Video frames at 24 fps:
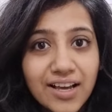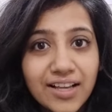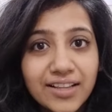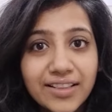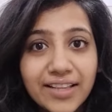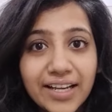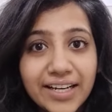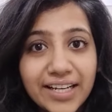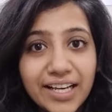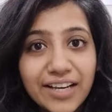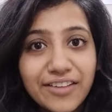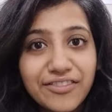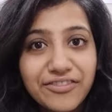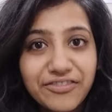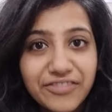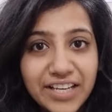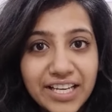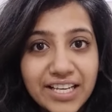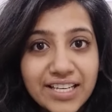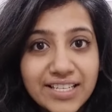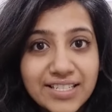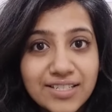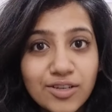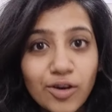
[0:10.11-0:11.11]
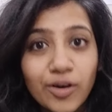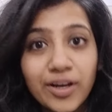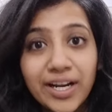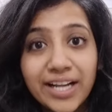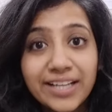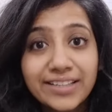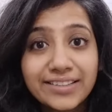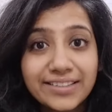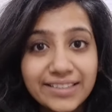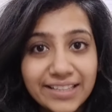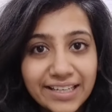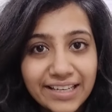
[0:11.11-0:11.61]
that I face or
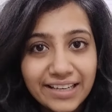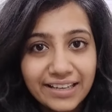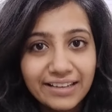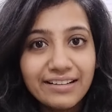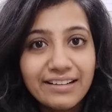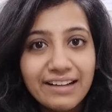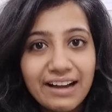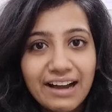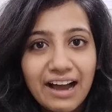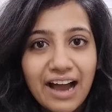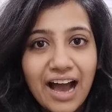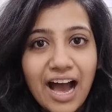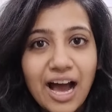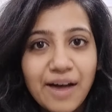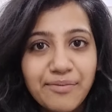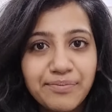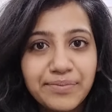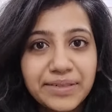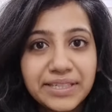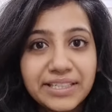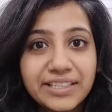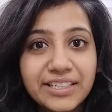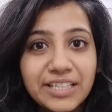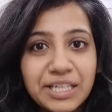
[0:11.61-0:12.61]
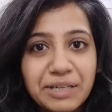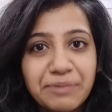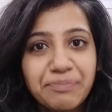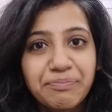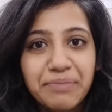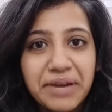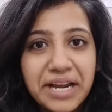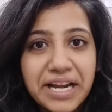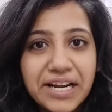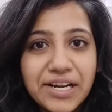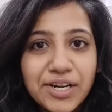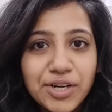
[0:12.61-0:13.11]
I think happen
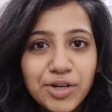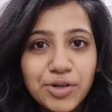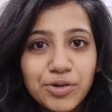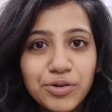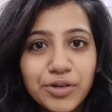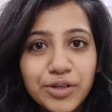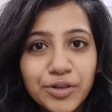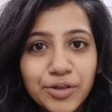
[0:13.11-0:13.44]
compared to,